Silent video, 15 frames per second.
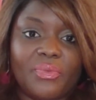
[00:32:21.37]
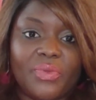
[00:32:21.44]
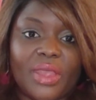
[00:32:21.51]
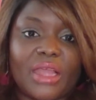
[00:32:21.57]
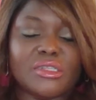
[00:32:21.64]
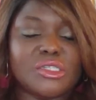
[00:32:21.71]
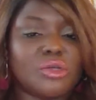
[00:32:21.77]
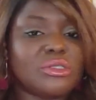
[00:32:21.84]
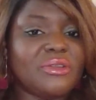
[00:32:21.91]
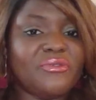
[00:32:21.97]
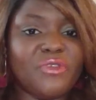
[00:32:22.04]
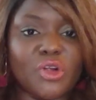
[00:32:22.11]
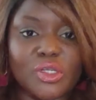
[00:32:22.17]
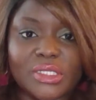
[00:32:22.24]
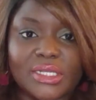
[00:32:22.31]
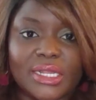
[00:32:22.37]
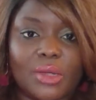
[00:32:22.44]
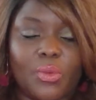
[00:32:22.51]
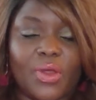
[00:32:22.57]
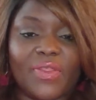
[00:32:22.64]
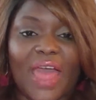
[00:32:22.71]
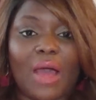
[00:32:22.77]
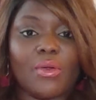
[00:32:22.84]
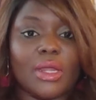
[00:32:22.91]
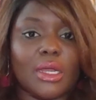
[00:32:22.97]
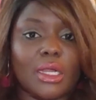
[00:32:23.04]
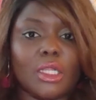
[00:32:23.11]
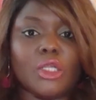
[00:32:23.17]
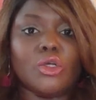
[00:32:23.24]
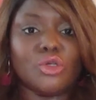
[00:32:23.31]
And so, diversity without
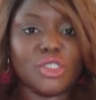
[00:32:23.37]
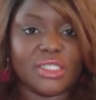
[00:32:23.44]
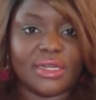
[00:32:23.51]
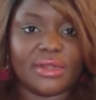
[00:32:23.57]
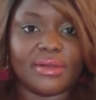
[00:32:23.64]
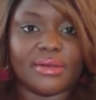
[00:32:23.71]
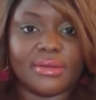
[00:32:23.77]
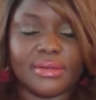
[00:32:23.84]
inclusion